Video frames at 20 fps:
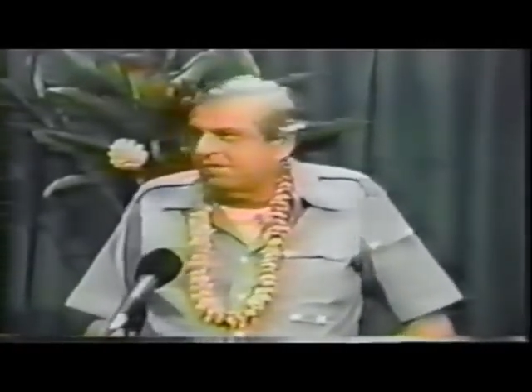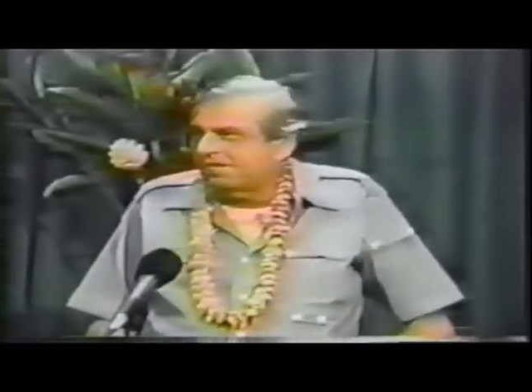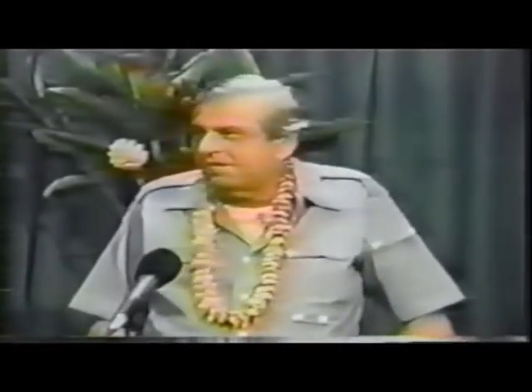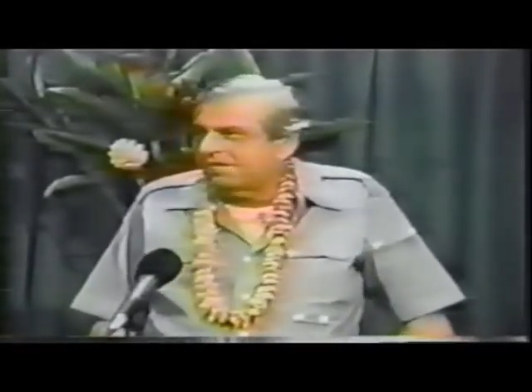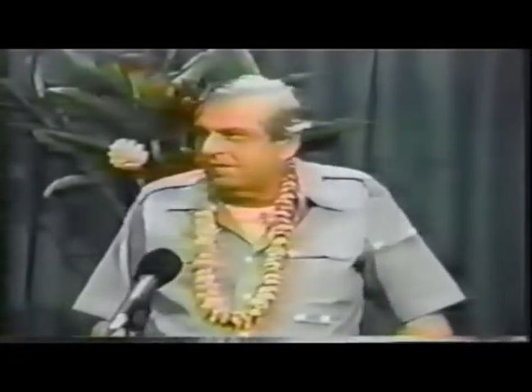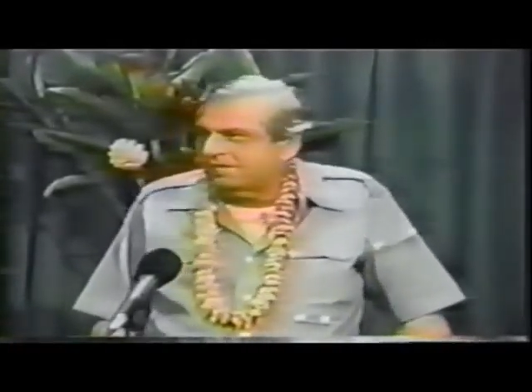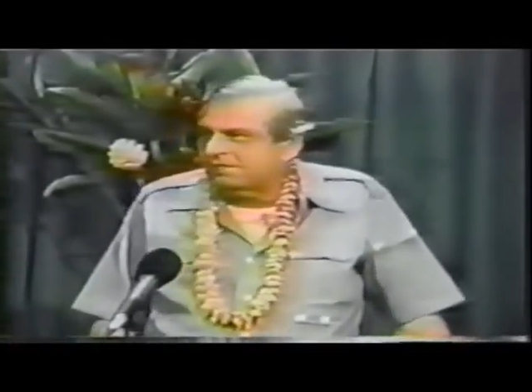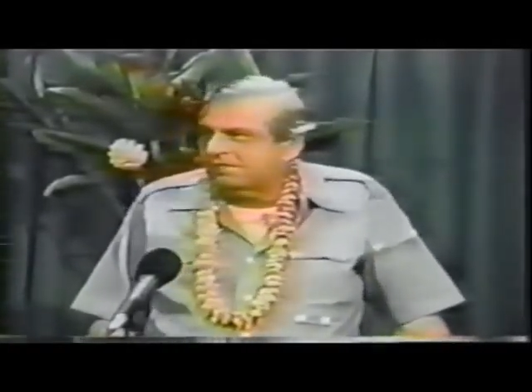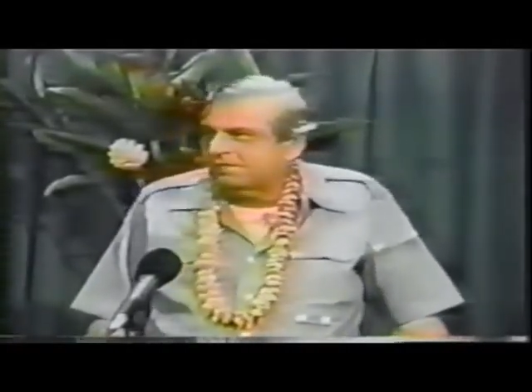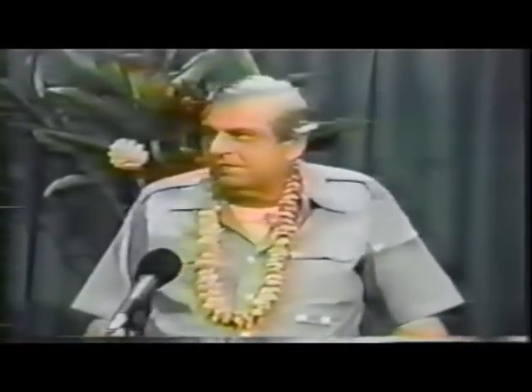
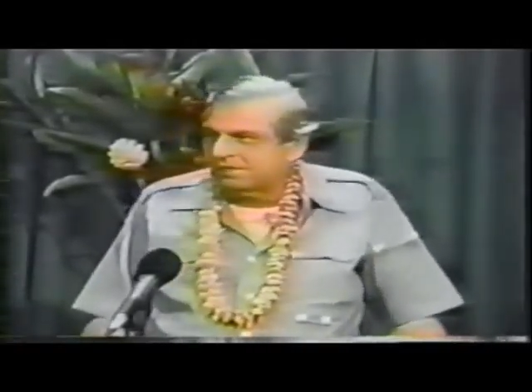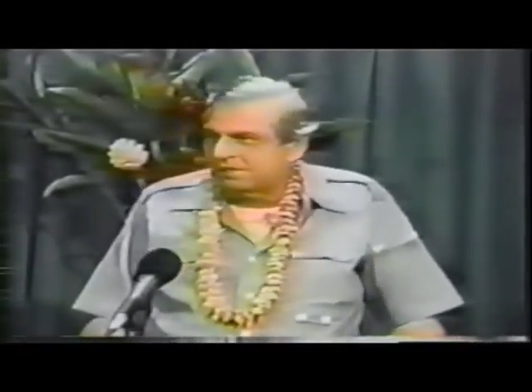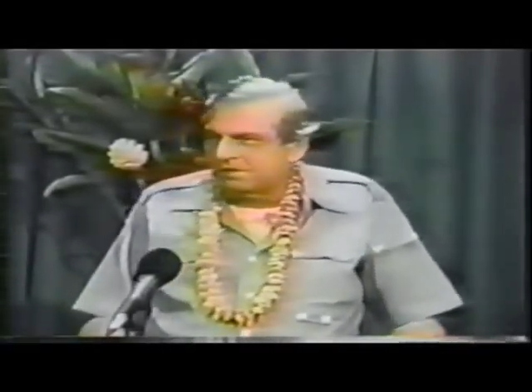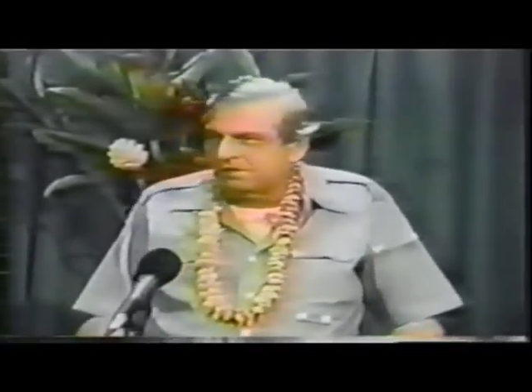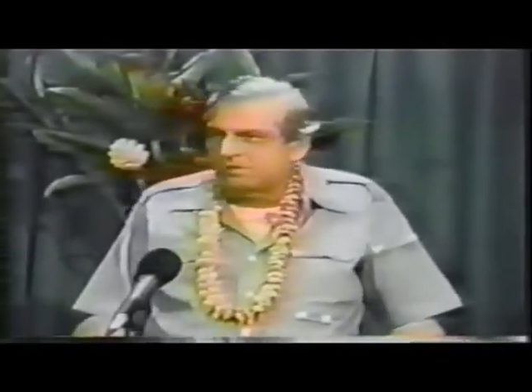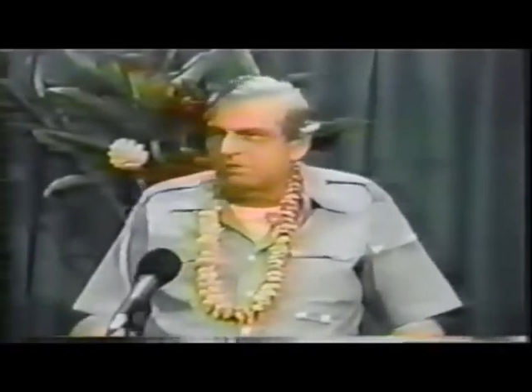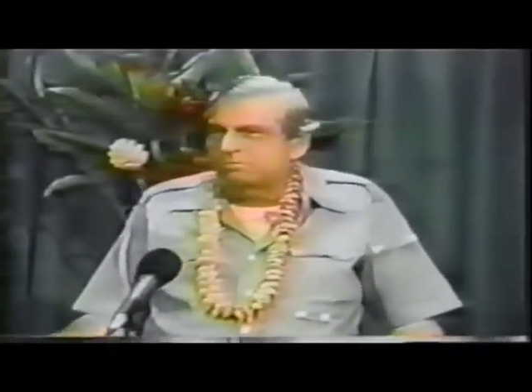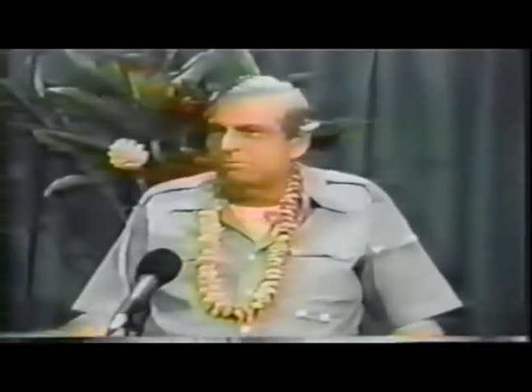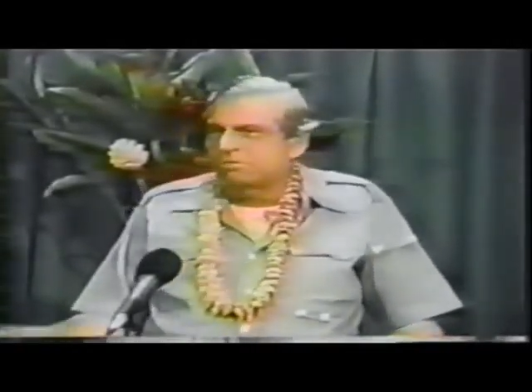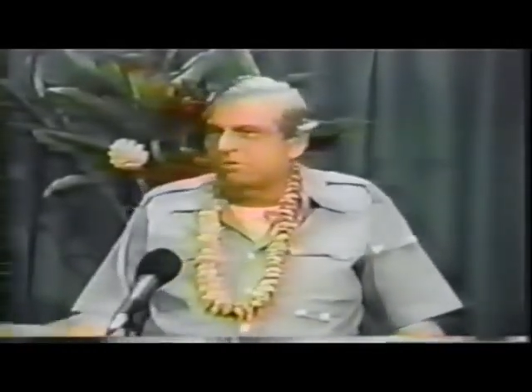until these
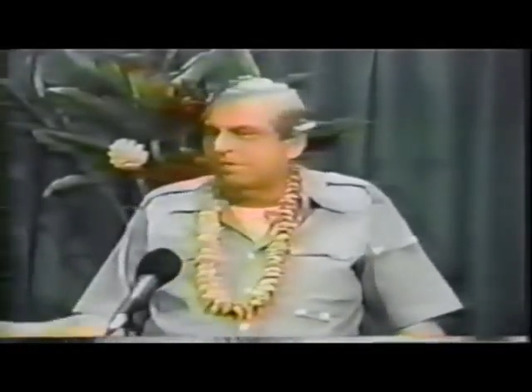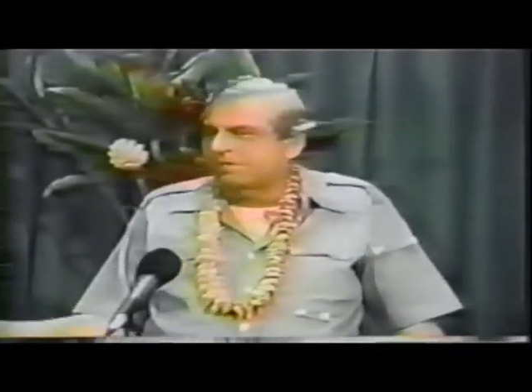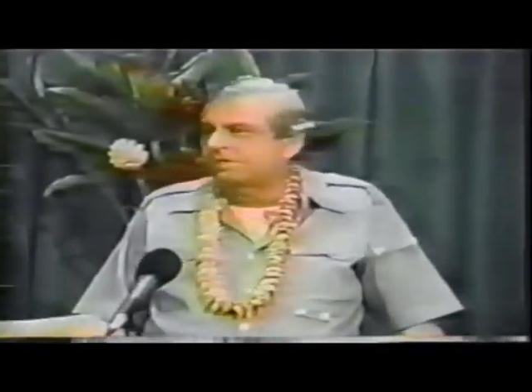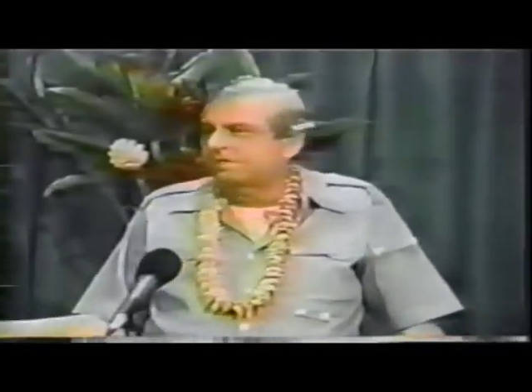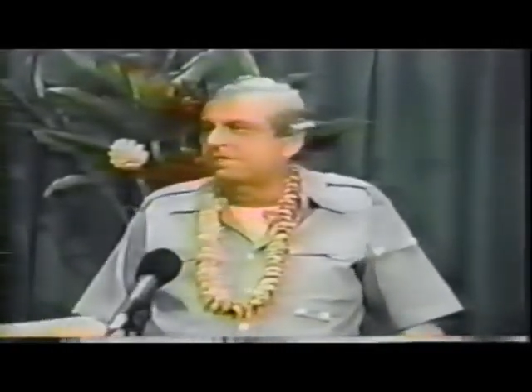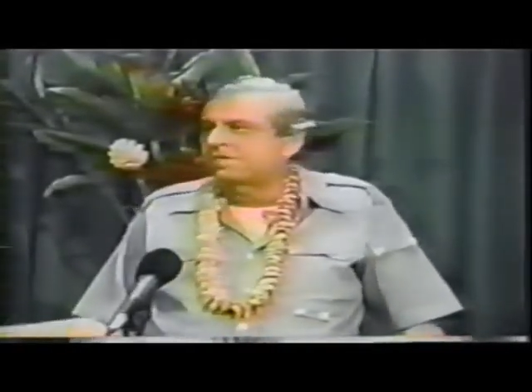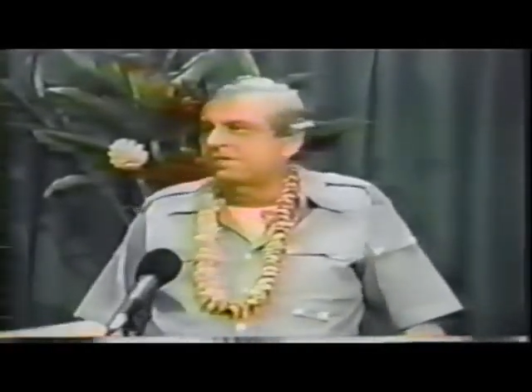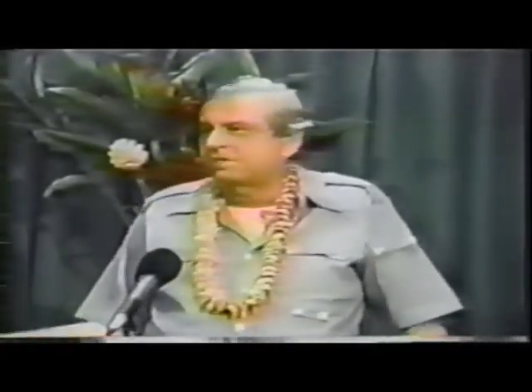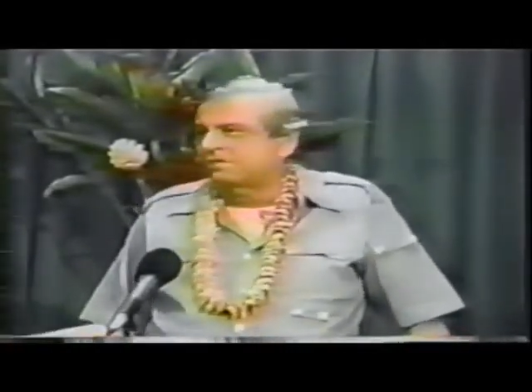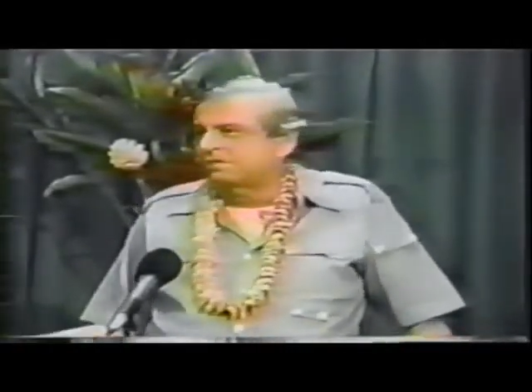important
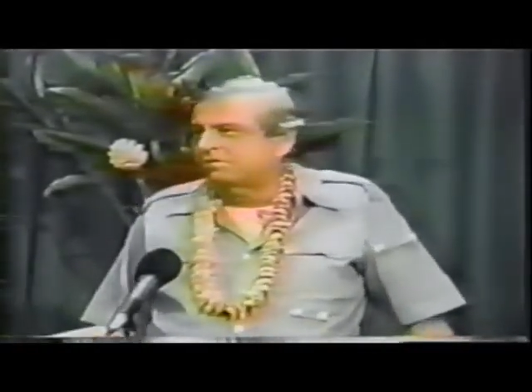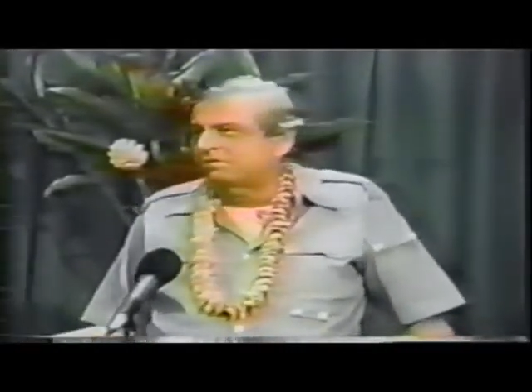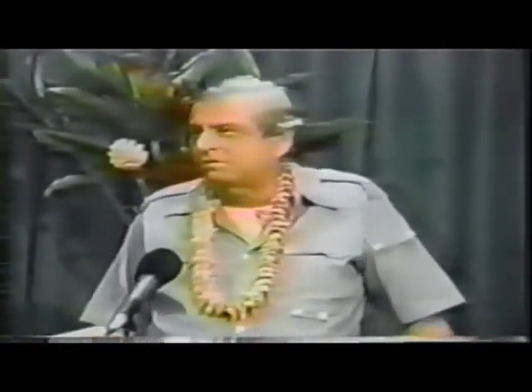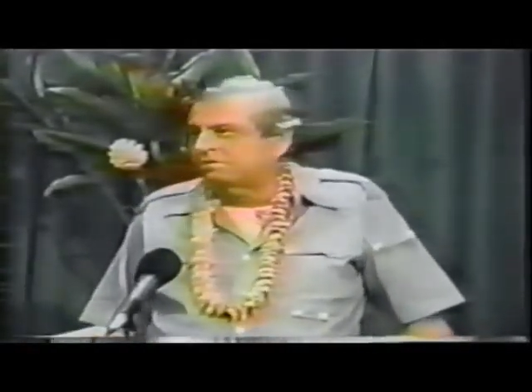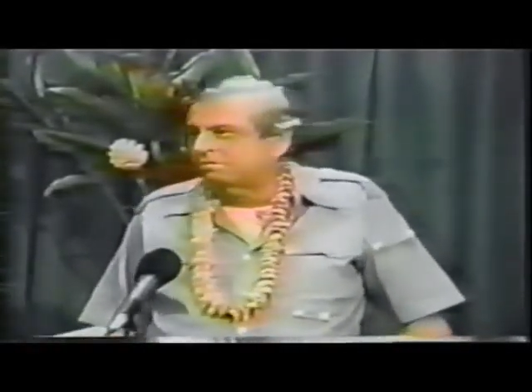constitutional